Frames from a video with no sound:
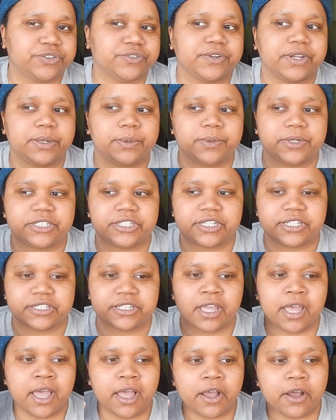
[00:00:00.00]
you read, which
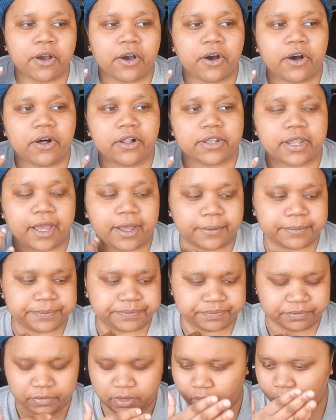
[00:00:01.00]
is called
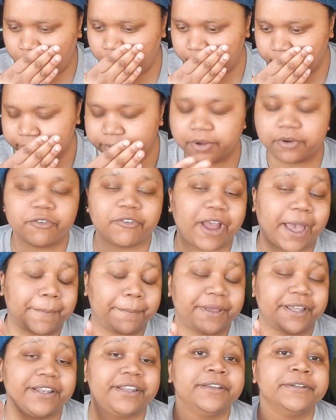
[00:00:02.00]
um,
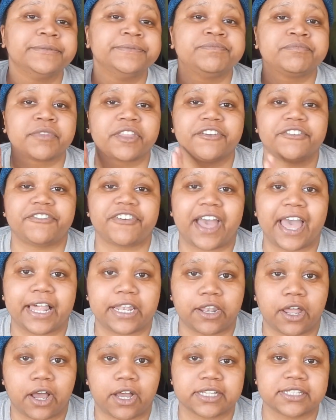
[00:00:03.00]
Rapid
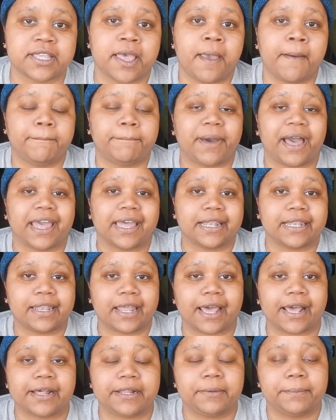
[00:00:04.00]
Fat Loss by
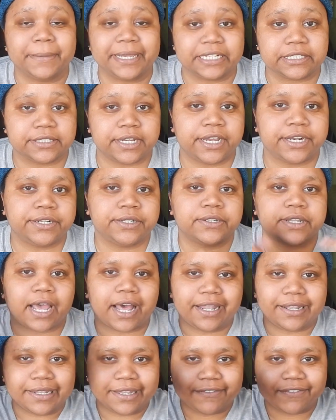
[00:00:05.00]
Lyle McDonald,
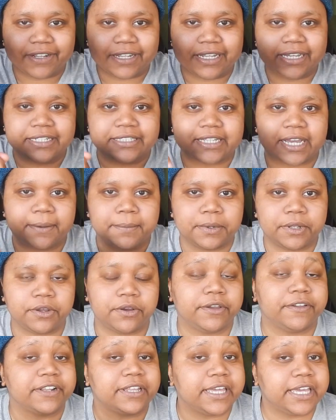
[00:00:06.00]
I'll leave a link down
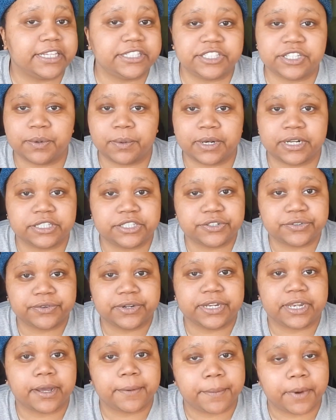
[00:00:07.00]
below in case you wanted to
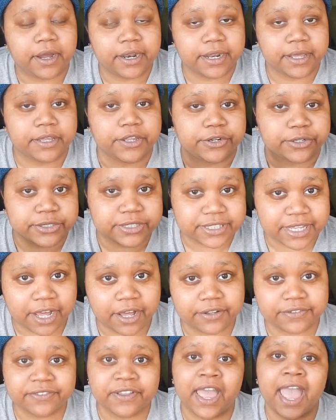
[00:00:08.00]
read up on it
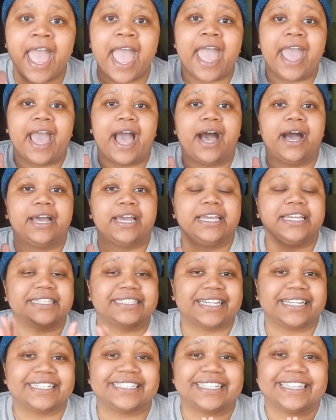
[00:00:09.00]
yourself. Uh, he
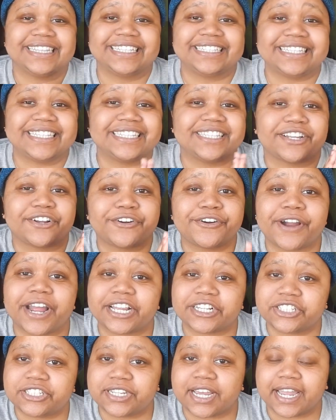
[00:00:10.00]
says that this is a
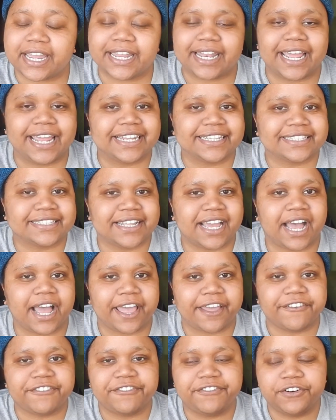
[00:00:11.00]
crash diet. It is not
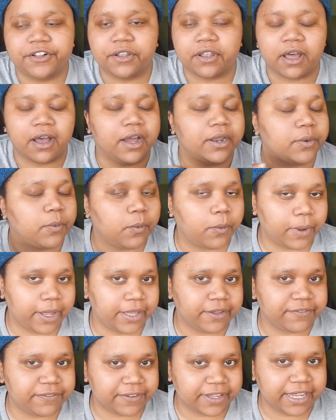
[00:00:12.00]
a full-on
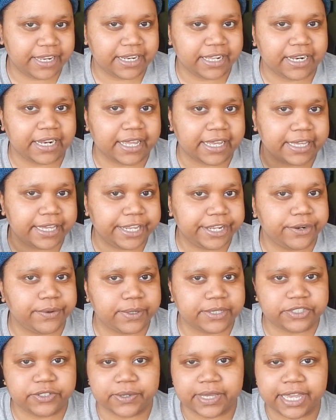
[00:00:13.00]
way of eating like keto
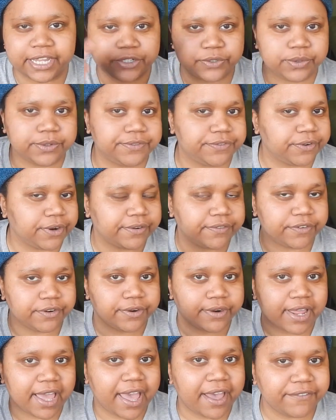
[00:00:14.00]
is. You can't do it forever
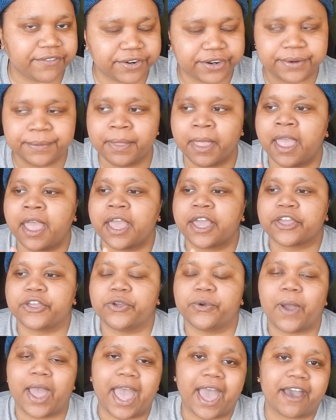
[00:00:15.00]
and ever.
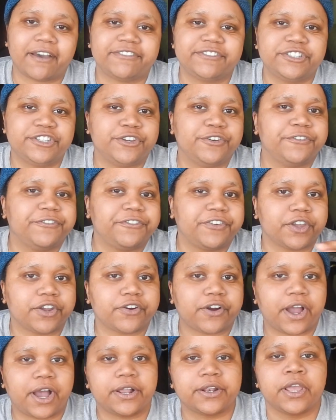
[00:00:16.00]
You have to
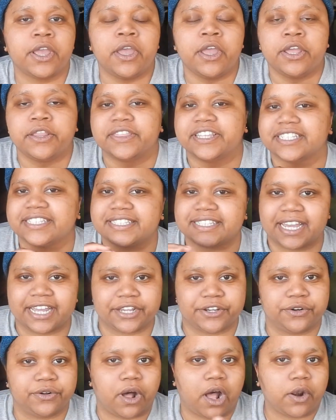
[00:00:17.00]
figure out the
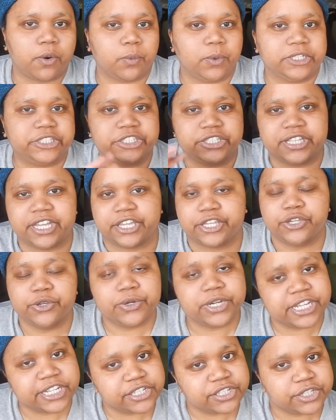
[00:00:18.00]
cycle on which that
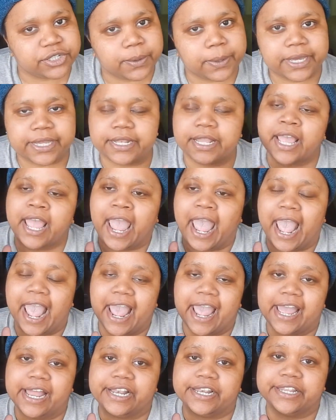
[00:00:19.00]
you can do it,
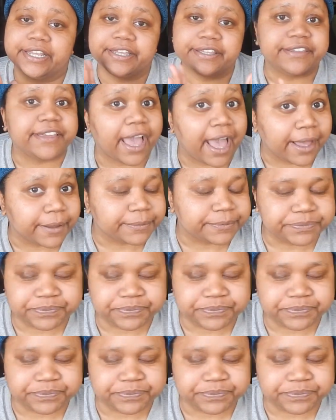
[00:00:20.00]
and yeah.